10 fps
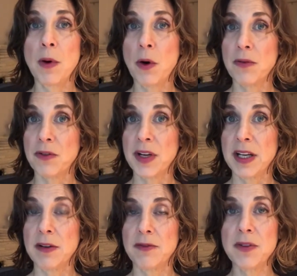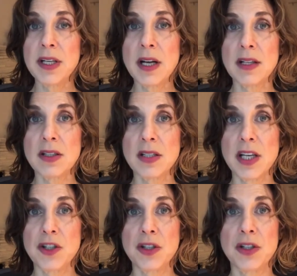offering free
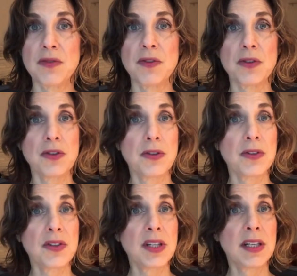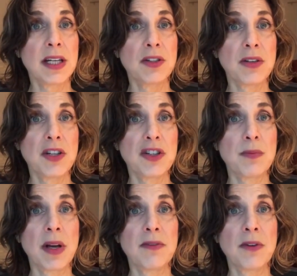consultations for surrogacy and egg
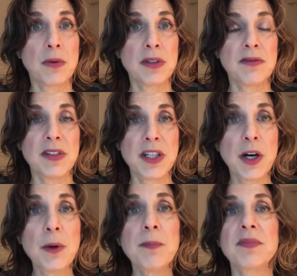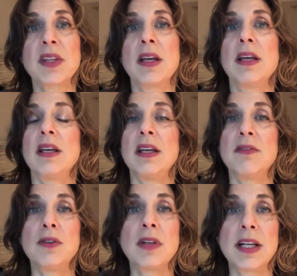donation by phone and video.
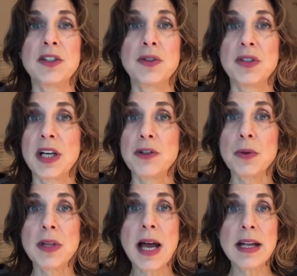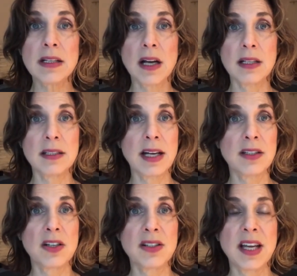If you'd like to schedule that,
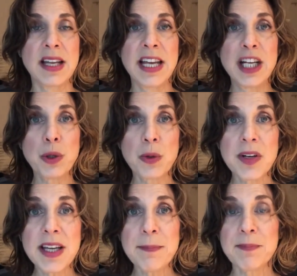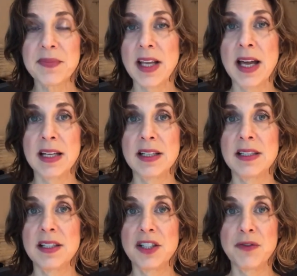contact us at
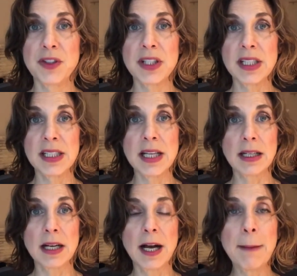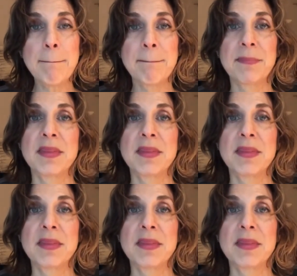inquiry@assistedfertility.com.